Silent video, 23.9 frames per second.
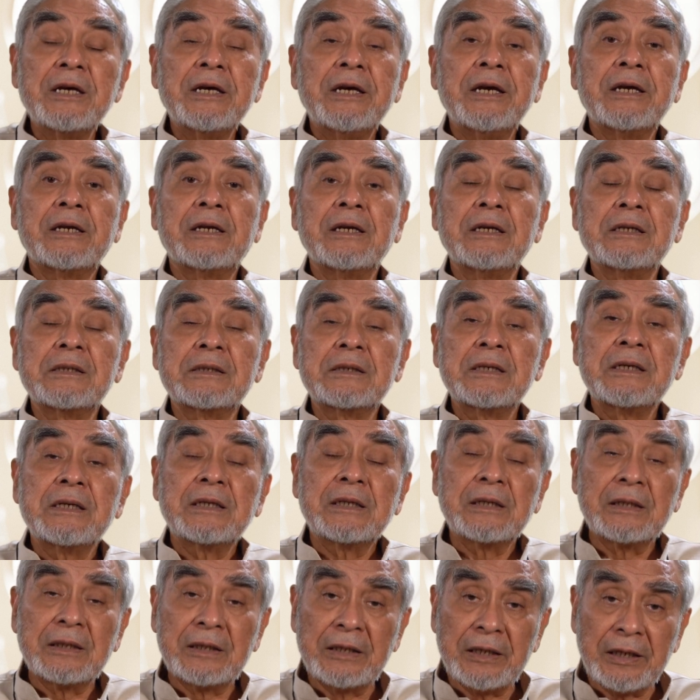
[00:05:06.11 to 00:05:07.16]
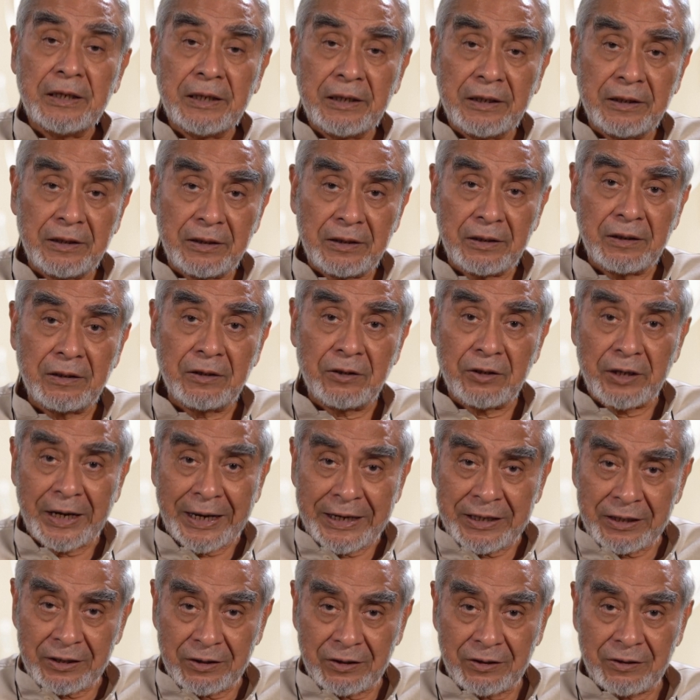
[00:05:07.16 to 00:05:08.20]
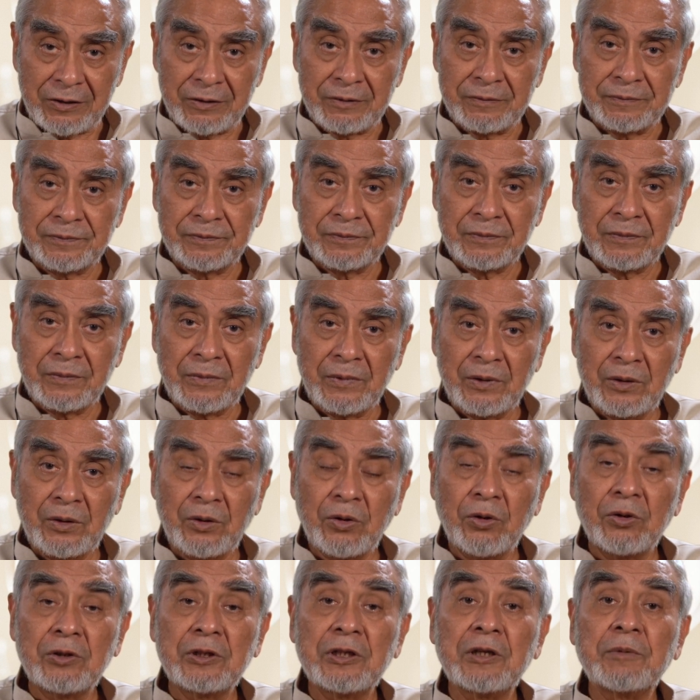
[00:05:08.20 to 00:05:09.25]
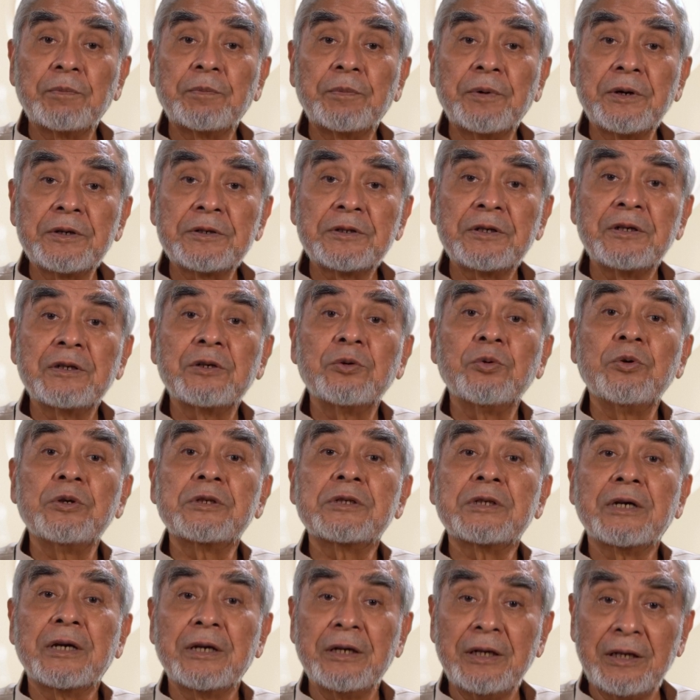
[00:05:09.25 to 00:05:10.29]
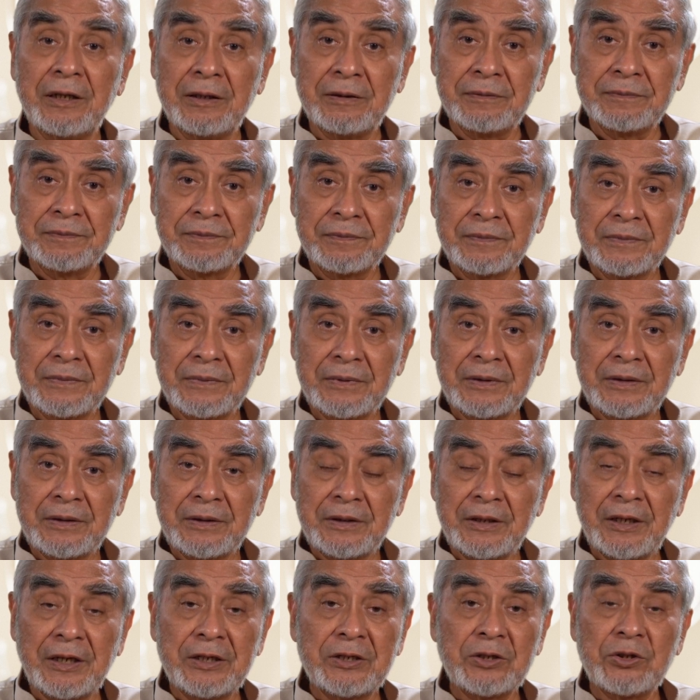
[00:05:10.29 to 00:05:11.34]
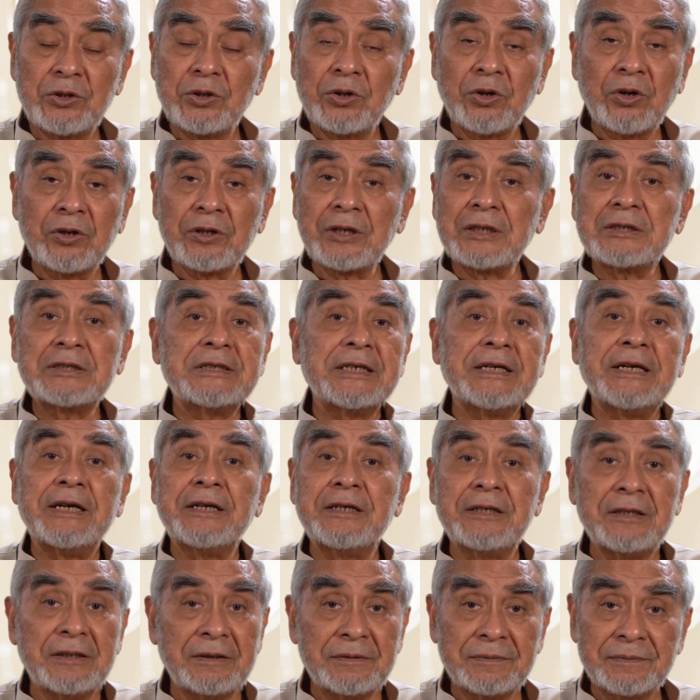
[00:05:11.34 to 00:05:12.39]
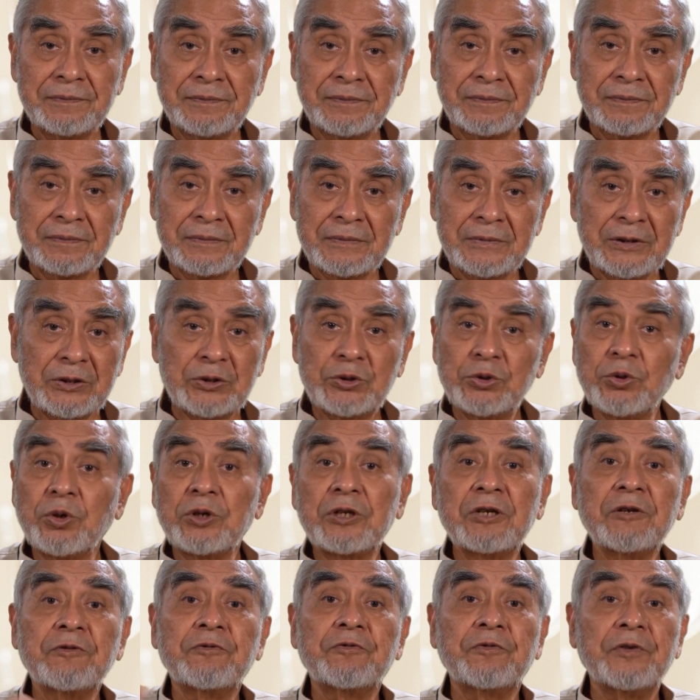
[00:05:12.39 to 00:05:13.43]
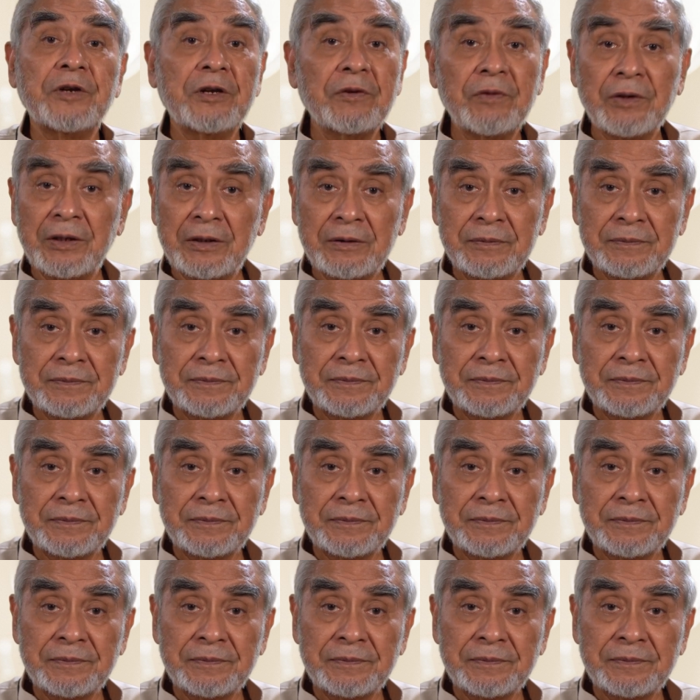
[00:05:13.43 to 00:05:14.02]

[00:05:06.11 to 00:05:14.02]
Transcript: It is their right on the person who is earning. It is not a charity, it's not a favor.